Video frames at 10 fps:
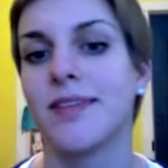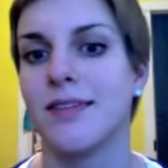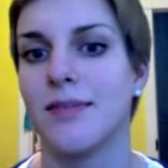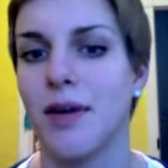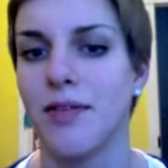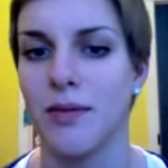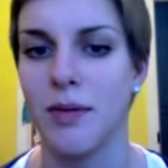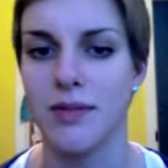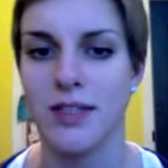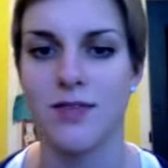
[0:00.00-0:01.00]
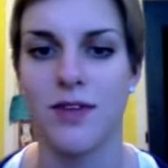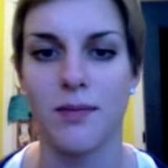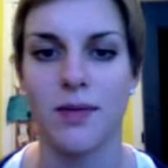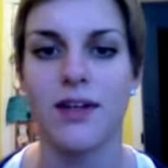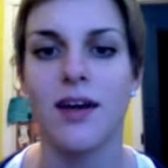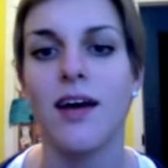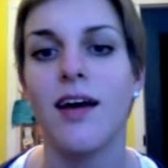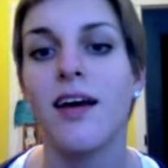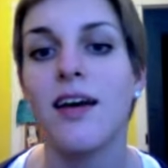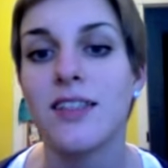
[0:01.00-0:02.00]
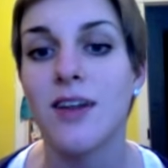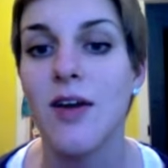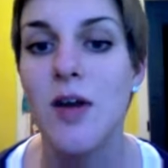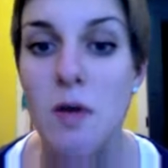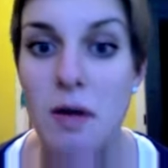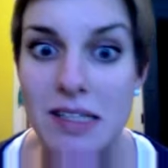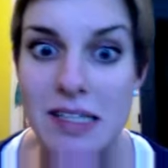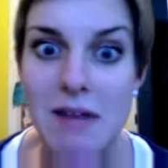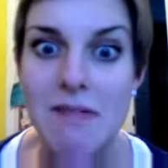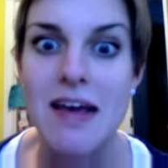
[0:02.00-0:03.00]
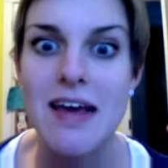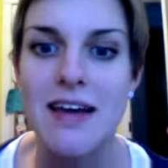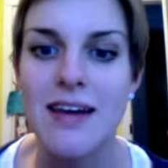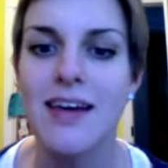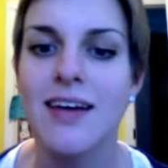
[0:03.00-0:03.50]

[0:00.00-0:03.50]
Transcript: my friend babysits for them, but so I know what's going on.